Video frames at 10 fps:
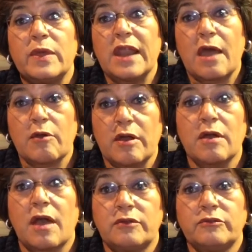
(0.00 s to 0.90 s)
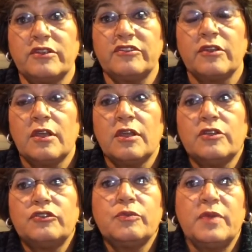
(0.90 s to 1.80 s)
we allow our countries
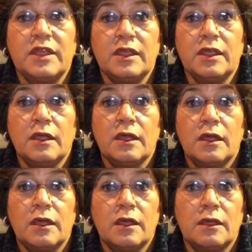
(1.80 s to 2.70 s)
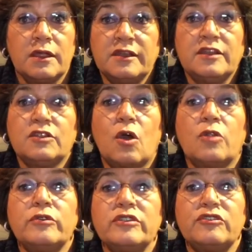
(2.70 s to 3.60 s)
to be indeed
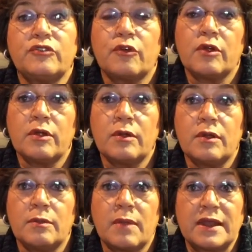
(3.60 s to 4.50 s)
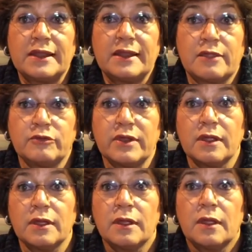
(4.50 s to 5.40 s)
conduits for money
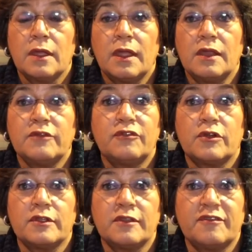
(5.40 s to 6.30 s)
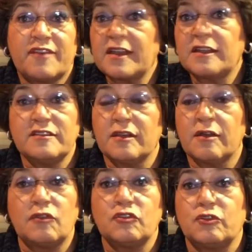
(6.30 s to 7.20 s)
laundering and for the financing
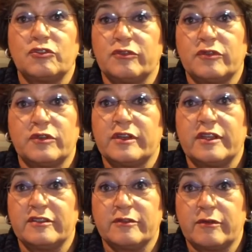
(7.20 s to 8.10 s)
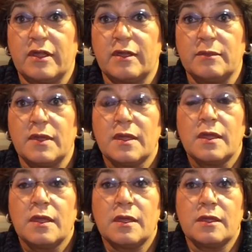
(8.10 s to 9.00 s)
of all sorts of organized crime
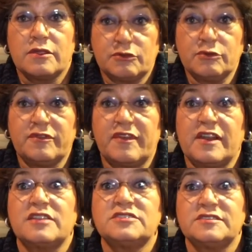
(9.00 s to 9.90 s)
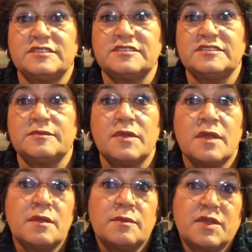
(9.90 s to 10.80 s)
through the financial system,
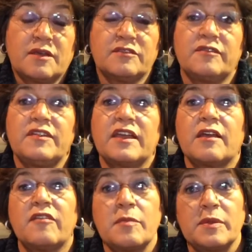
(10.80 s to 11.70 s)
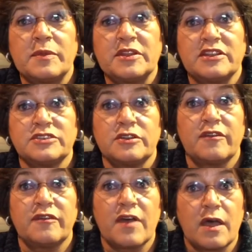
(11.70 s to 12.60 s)
because of lack of implementation of